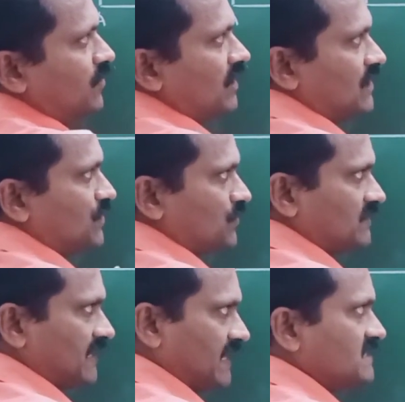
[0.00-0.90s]
equal
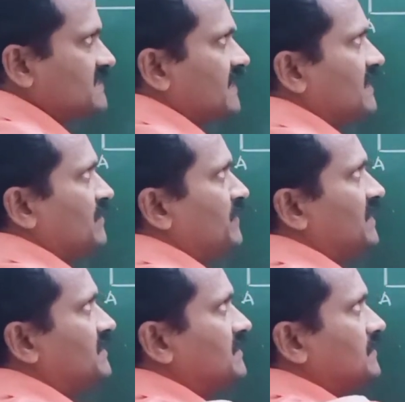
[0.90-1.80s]
to 3
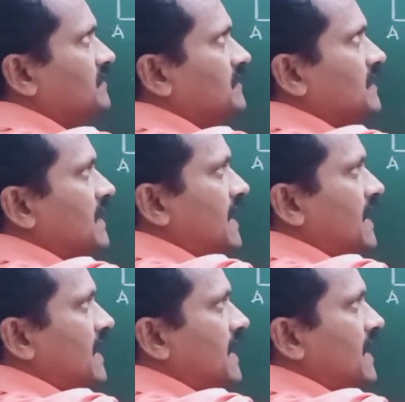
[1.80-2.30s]
cm